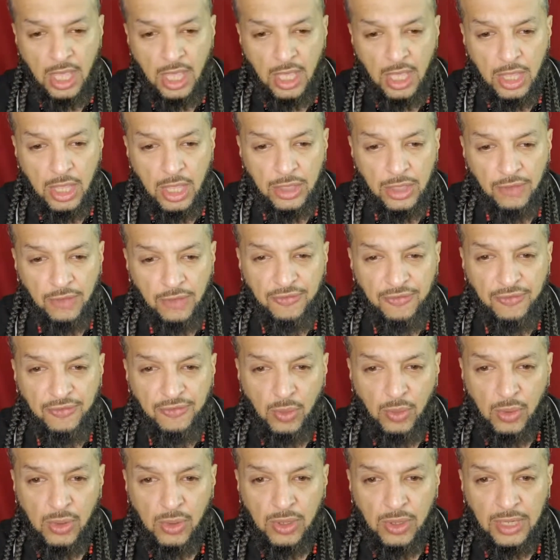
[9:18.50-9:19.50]
the
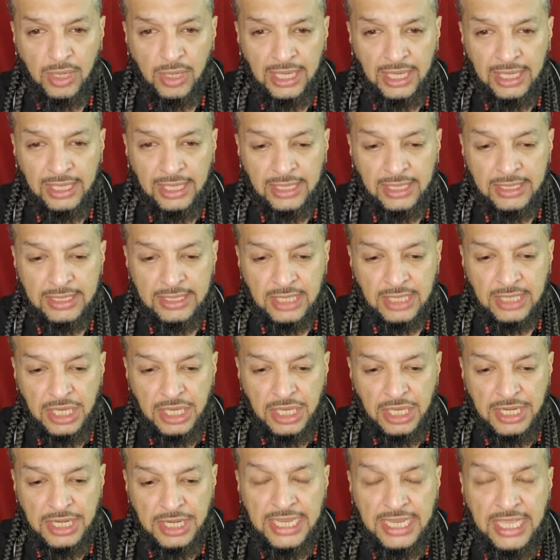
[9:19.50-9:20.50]
four is, you
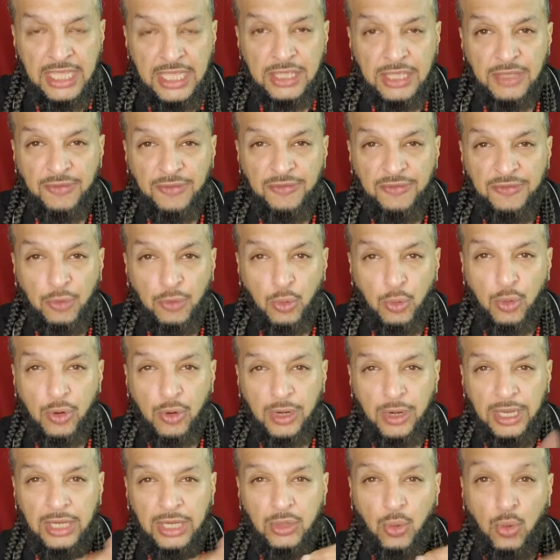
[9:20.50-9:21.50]
need the four
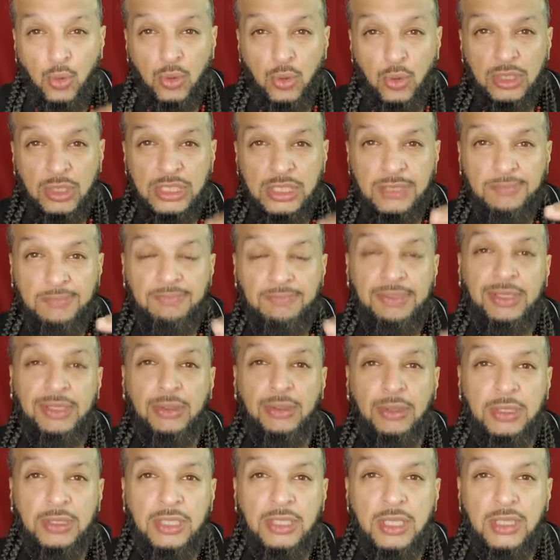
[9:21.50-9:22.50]
in order to
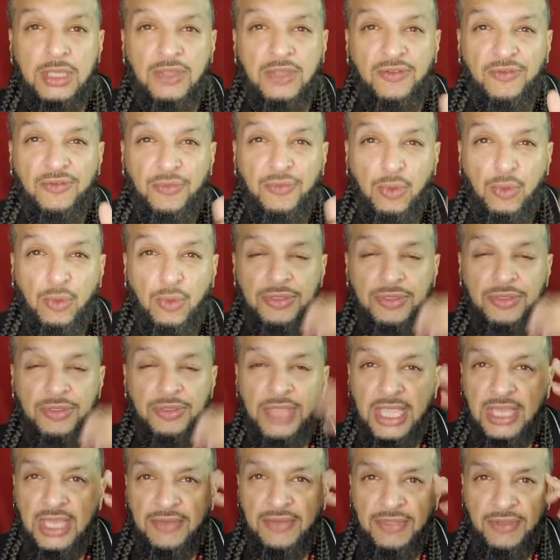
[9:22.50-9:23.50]
build. The four,
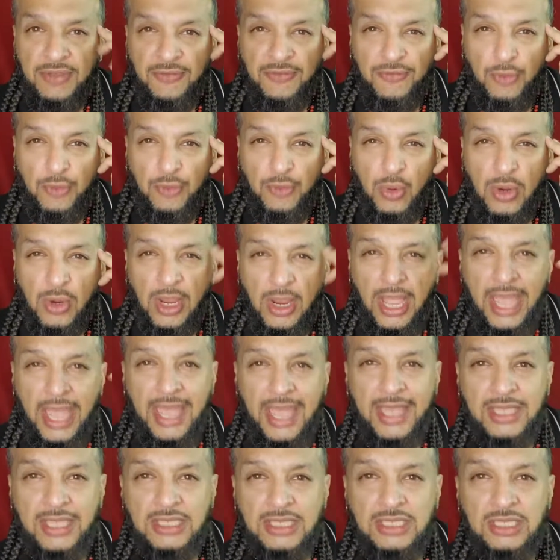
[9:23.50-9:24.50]
think of the four
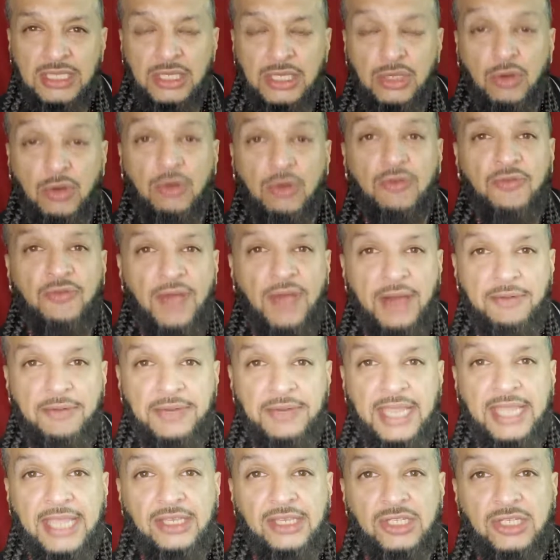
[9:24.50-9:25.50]
as your
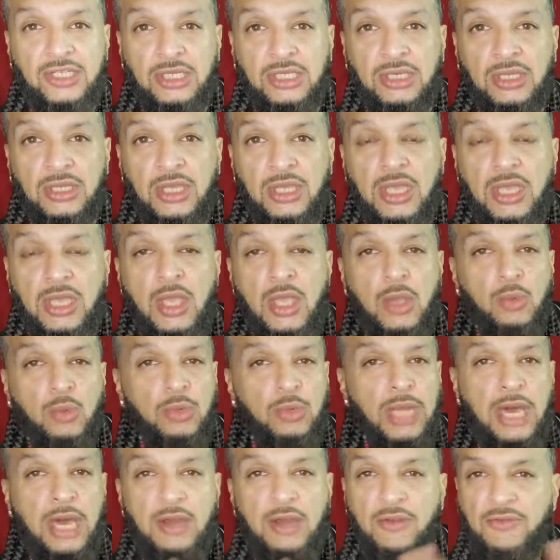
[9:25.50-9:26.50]
foundation.
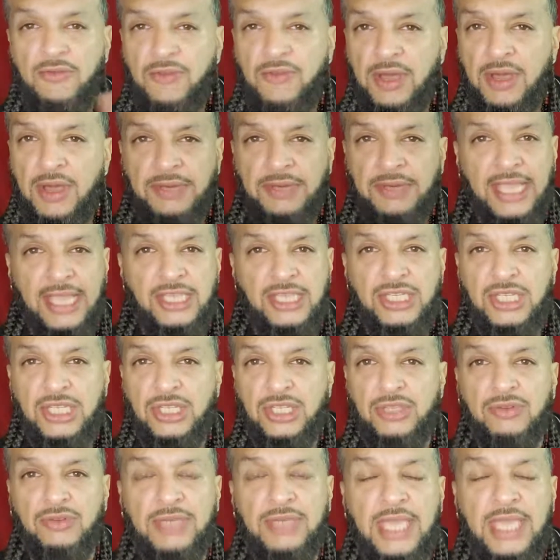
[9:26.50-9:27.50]
Without a foundation,
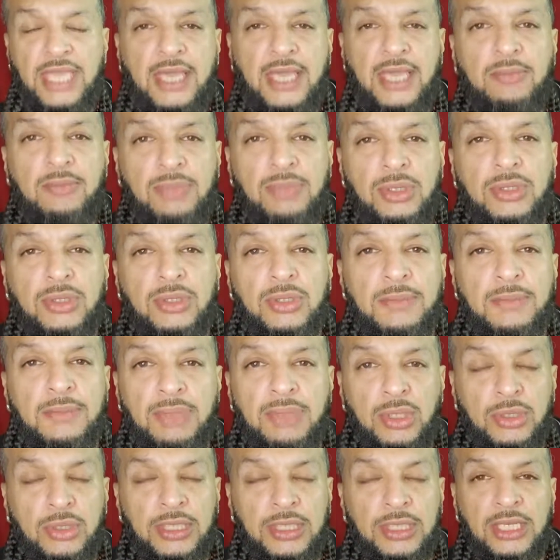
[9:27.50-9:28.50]
you can't build a
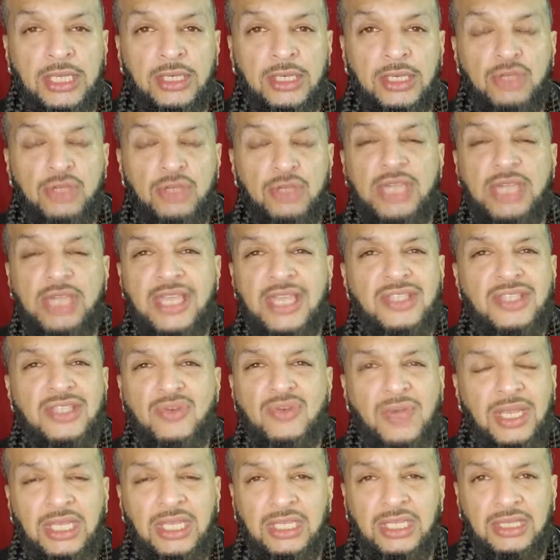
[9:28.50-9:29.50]
building. You can't do
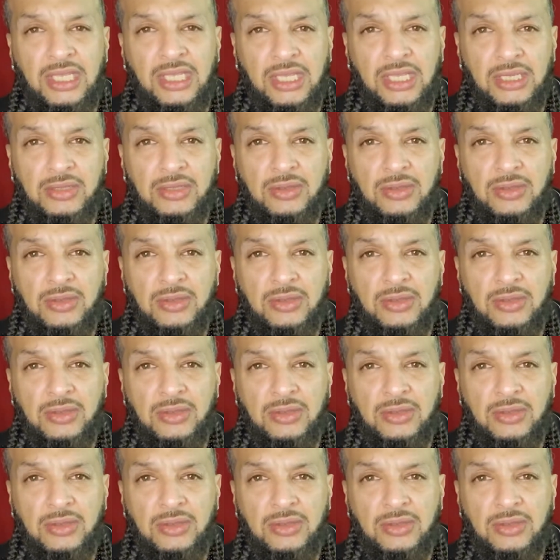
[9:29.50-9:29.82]
anything.